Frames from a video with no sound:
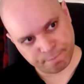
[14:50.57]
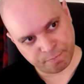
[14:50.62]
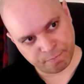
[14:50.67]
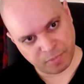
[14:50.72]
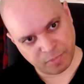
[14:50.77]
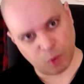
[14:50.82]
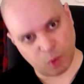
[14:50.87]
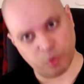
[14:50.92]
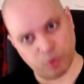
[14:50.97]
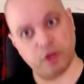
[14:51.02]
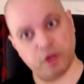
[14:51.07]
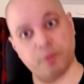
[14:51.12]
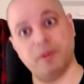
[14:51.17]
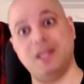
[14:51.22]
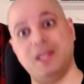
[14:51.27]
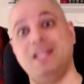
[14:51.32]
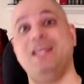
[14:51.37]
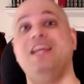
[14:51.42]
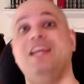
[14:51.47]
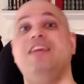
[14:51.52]
Will there be
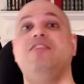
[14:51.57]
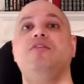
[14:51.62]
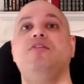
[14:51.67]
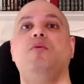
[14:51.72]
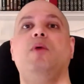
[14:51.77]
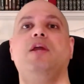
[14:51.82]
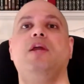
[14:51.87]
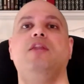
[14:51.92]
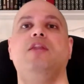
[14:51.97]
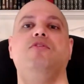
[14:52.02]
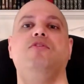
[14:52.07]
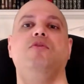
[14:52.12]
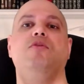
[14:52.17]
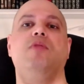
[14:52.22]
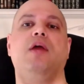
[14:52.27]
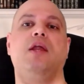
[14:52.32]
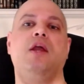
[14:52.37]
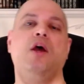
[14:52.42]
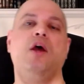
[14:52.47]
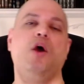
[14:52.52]
an easy way to do
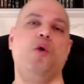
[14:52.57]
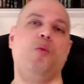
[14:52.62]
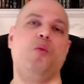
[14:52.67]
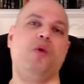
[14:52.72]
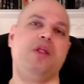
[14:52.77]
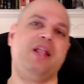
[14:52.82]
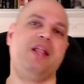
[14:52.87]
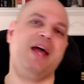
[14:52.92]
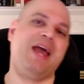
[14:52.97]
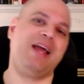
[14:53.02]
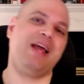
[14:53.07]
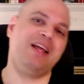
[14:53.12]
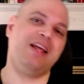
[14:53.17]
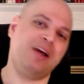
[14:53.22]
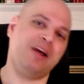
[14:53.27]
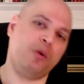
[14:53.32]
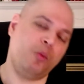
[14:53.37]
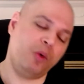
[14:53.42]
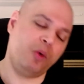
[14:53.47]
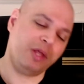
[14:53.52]
that? Will
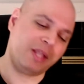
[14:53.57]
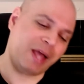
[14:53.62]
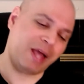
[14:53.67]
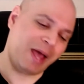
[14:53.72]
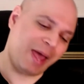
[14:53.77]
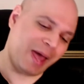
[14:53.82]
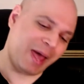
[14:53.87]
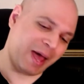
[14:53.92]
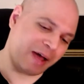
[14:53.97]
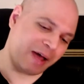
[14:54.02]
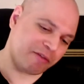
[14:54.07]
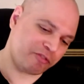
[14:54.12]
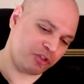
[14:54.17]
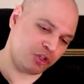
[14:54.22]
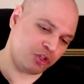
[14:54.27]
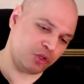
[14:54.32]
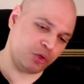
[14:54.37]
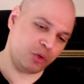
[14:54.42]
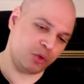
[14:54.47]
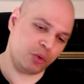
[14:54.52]
will I have
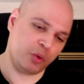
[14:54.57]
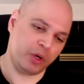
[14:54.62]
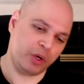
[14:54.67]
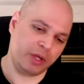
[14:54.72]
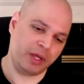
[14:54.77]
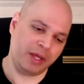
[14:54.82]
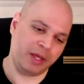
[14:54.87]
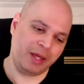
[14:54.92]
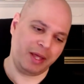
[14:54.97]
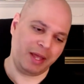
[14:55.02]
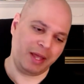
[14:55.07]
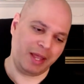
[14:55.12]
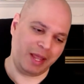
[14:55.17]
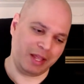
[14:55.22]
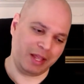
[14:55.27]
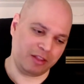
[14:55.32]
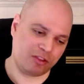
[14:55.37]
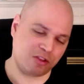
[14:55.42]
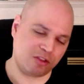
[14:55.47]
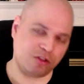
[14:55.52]
to
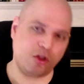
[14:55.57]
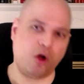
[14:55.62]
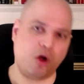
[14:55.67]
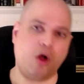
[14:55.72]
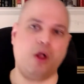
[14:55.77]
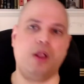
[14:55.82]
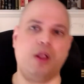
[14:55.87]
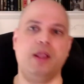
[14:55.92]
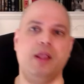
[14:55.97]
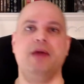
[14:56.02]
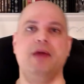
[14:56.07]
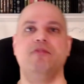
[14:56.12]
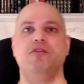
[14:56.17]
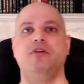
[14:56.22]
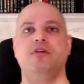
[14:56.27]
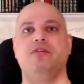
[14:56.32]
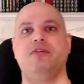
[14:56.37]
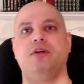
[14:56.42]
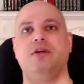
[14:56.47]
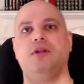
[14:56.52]
install every
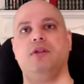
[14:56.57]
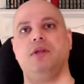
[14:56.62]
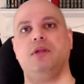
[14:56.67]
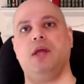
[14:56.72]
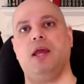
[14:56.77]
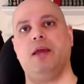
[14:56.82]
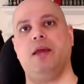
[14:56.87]
single game?